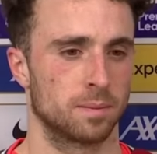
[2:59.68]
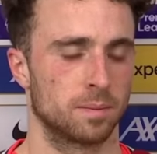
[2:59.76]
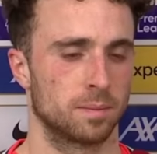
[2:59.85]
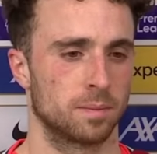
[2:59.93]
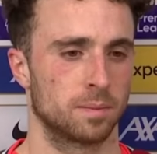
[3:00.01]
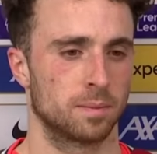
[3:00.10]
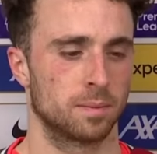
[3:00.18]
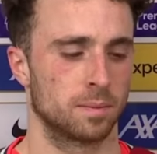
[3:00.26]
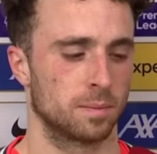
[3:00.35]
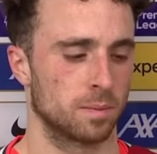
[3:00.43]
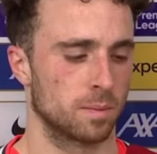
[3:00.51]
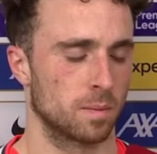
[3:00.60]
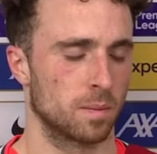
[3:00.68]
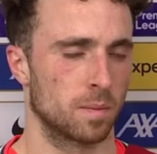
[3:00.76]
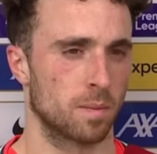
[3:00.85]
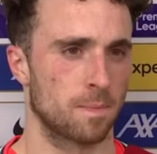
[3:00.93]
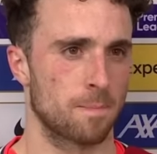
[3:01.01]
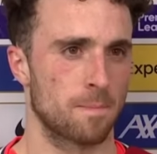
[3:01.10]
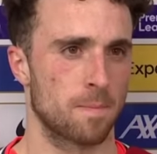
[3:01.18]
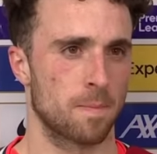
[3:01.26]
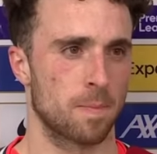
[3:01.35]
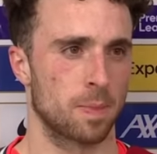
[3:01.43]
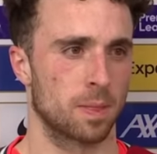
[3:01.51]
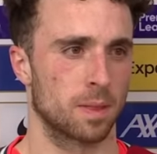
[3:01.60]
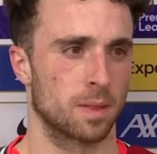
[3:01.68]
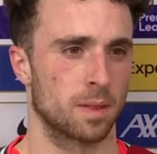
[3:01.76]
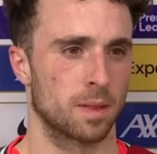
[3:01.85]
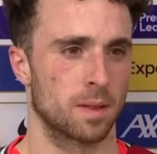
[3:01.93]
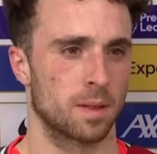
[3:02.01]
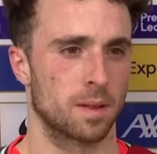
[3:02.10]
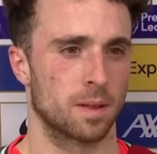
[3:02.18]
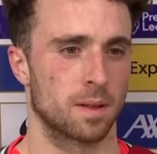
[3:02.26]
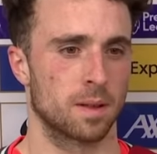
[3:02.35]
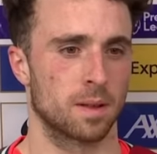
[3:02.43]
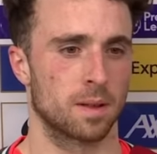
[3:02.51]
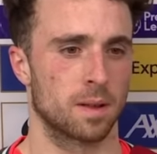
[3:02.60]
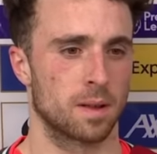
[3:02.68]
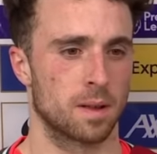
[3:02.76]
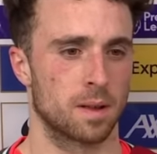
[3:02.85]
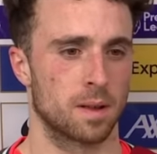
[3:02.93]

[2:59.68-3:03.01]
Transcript: This person isn't speaking.